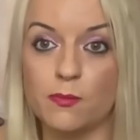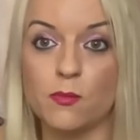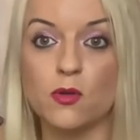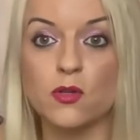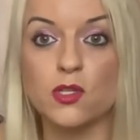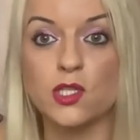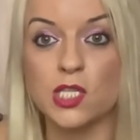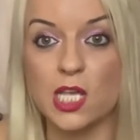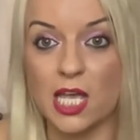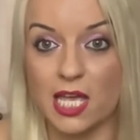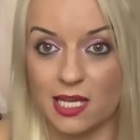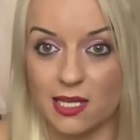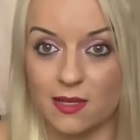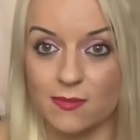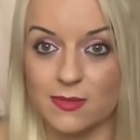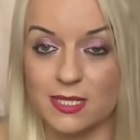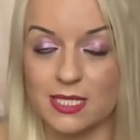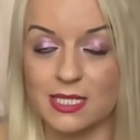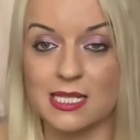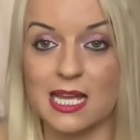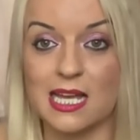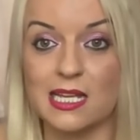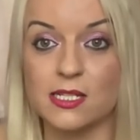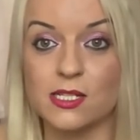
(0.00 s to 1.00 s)
more
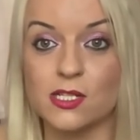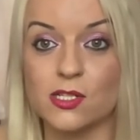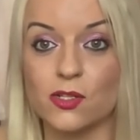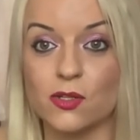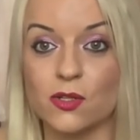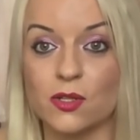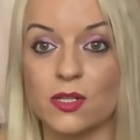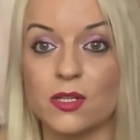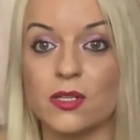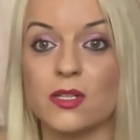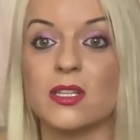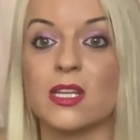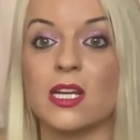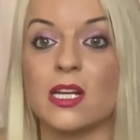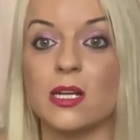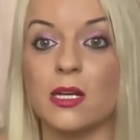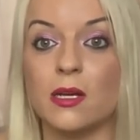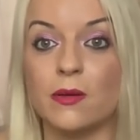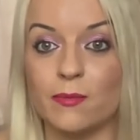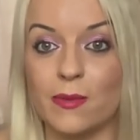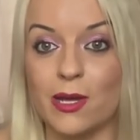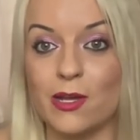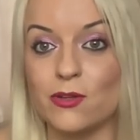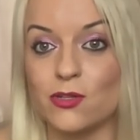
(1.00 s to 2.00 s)
circumstantial than
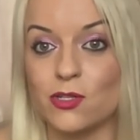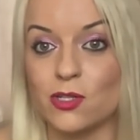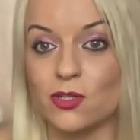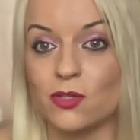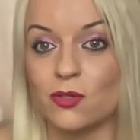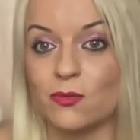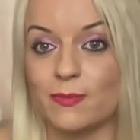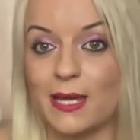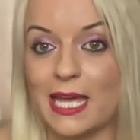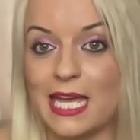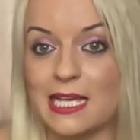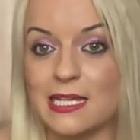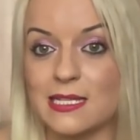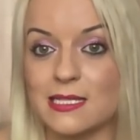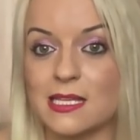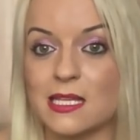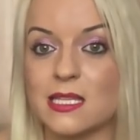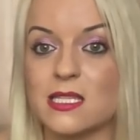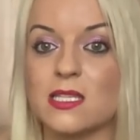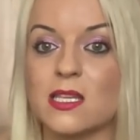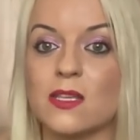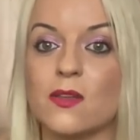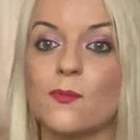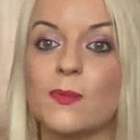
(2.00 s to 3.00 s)
emotional based.
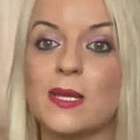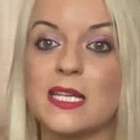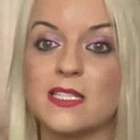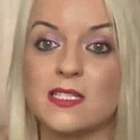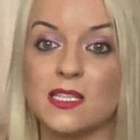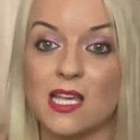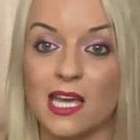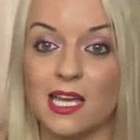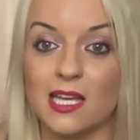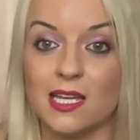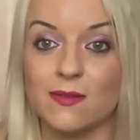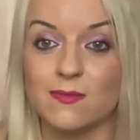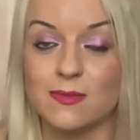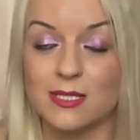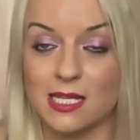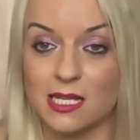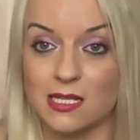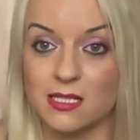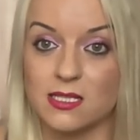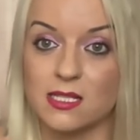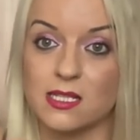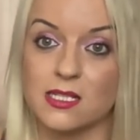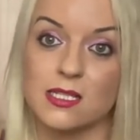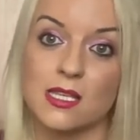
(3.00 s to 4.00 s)
So there'll be
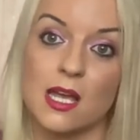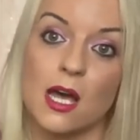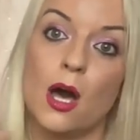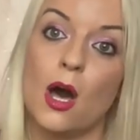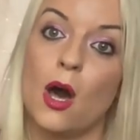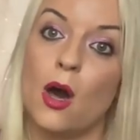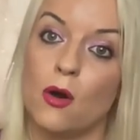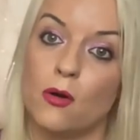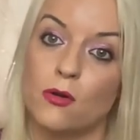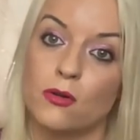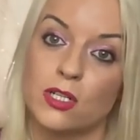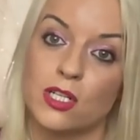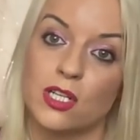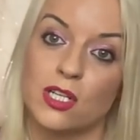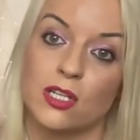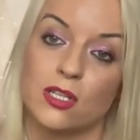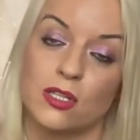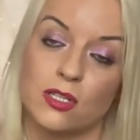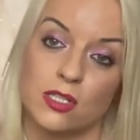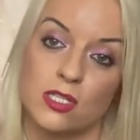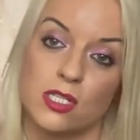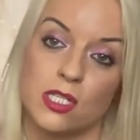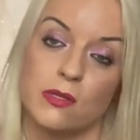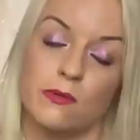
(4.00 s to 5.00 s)
circumstances that are holding
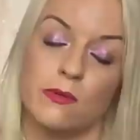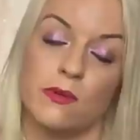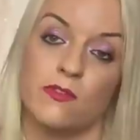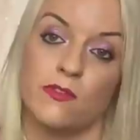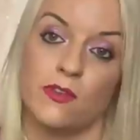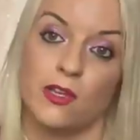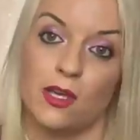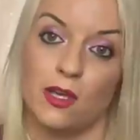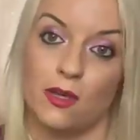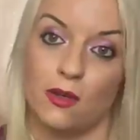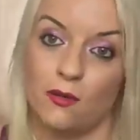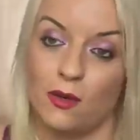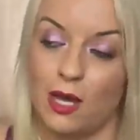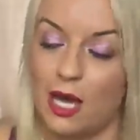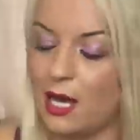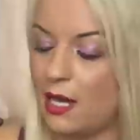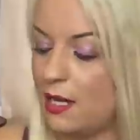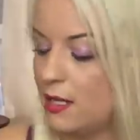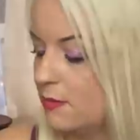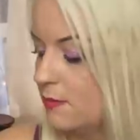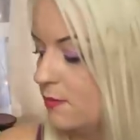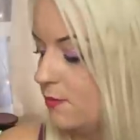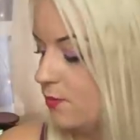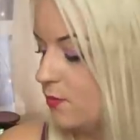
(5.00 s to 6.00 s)
the two of you
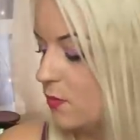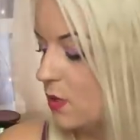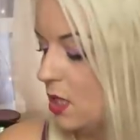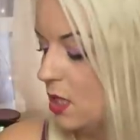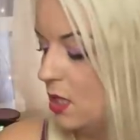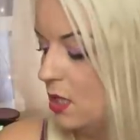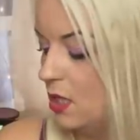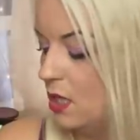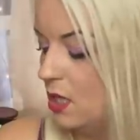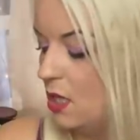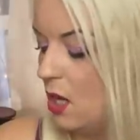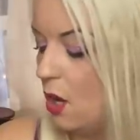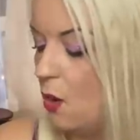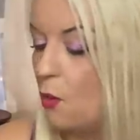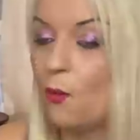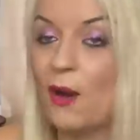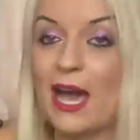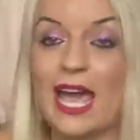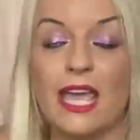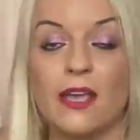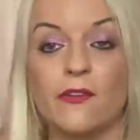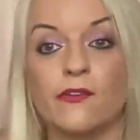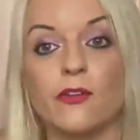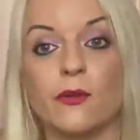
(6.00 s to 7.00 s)
um,
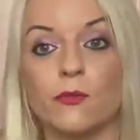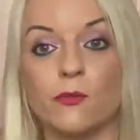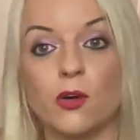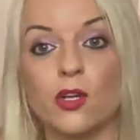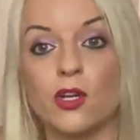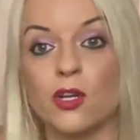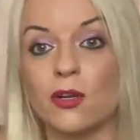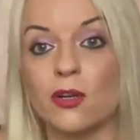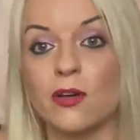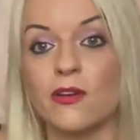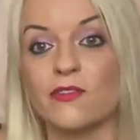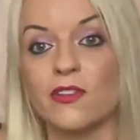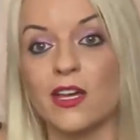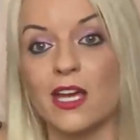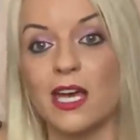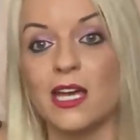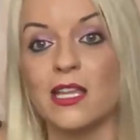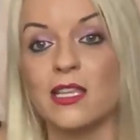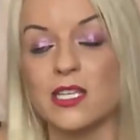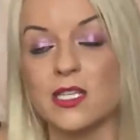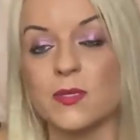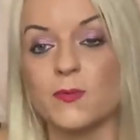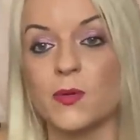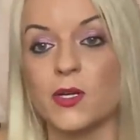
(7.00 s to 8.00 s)
away from one another
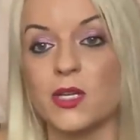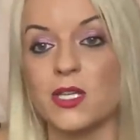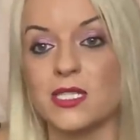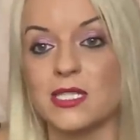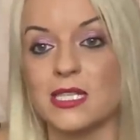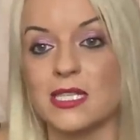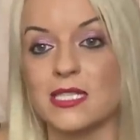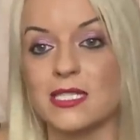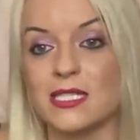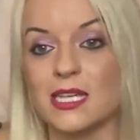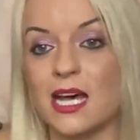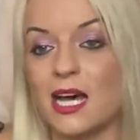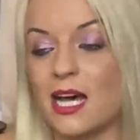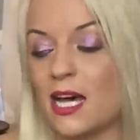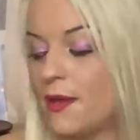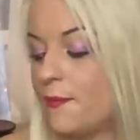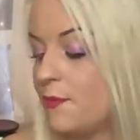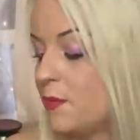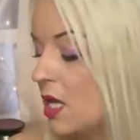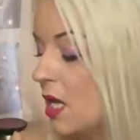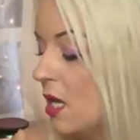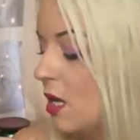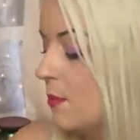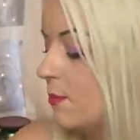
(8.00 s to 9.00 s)
at this point in
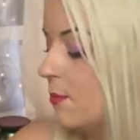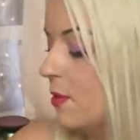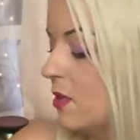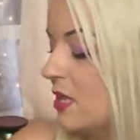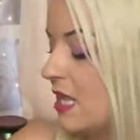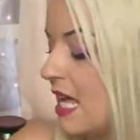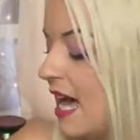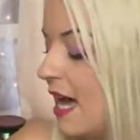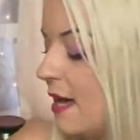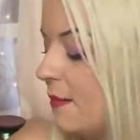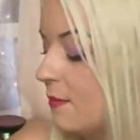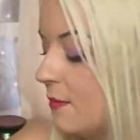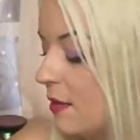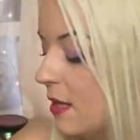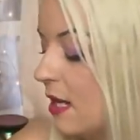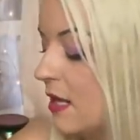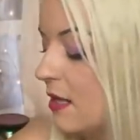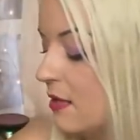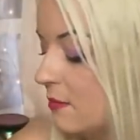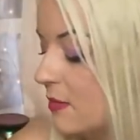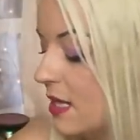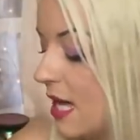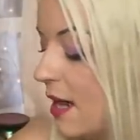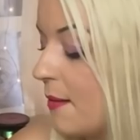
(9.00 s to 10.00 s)
time. But
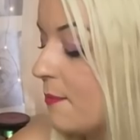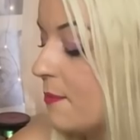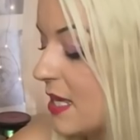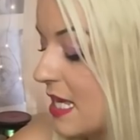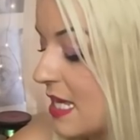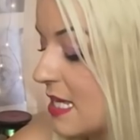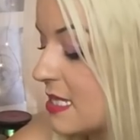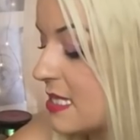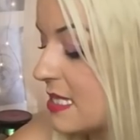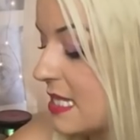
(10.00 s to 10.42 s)
that, that being